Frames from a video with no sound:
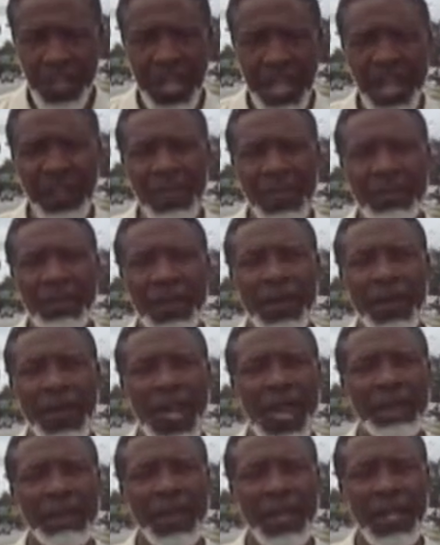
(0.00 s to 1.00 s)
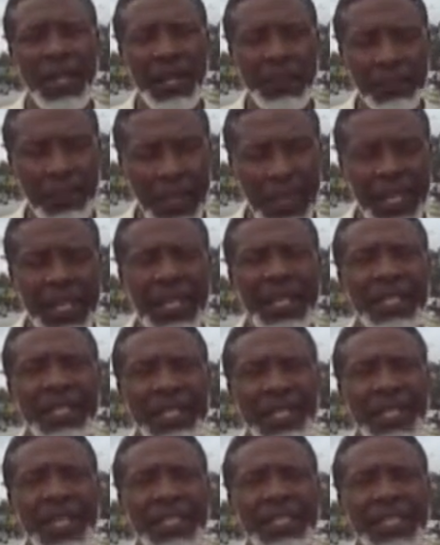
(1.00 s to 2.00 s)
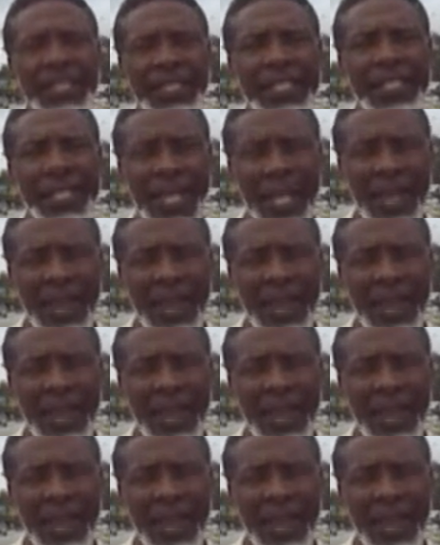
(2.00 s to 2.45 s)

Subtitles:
that every legal entity